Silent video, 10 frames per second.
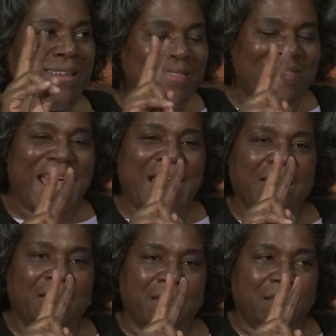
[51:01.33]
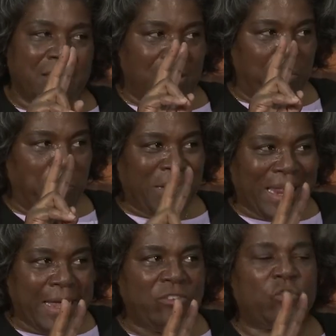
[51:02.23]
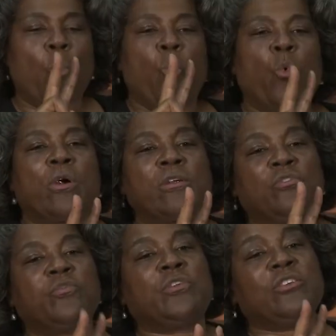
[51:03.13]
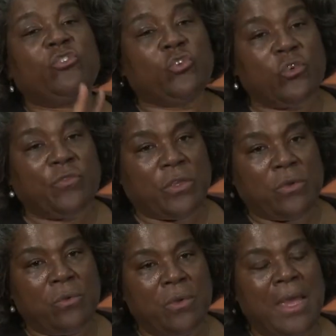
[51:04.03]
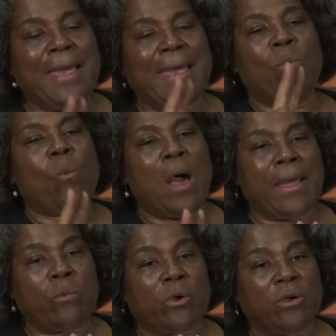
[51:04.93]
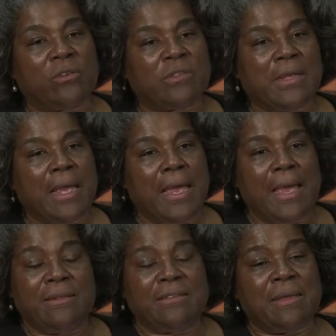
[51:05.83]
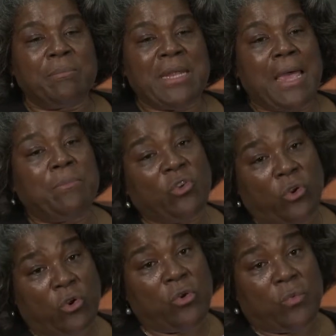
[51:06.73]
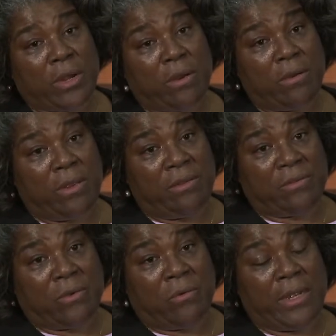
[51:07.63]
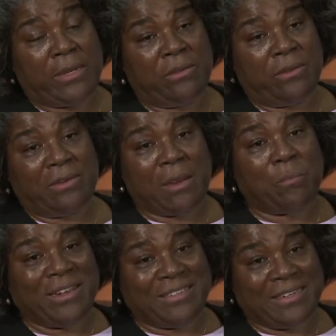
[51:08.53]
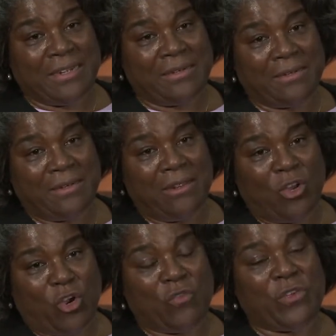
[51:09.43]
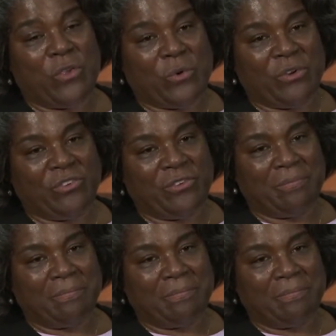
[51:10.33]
that place works for the two of you and why it works. And sometimes her career is going to take precedent over yours.